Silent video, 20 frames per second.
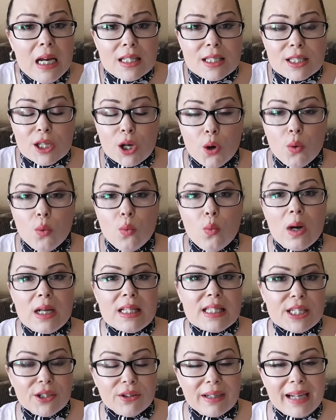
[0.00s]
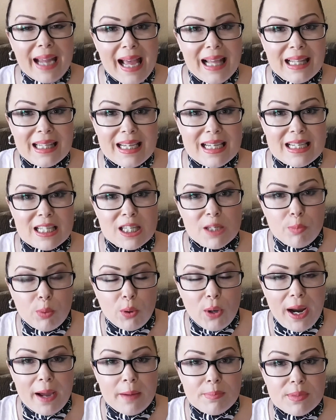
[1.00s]
So once your galley is
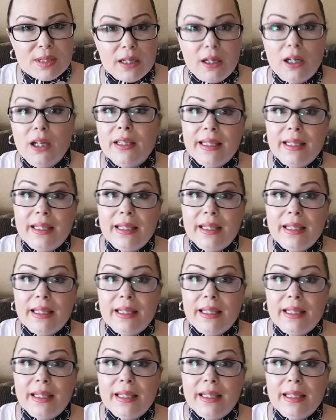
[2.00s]
prepped,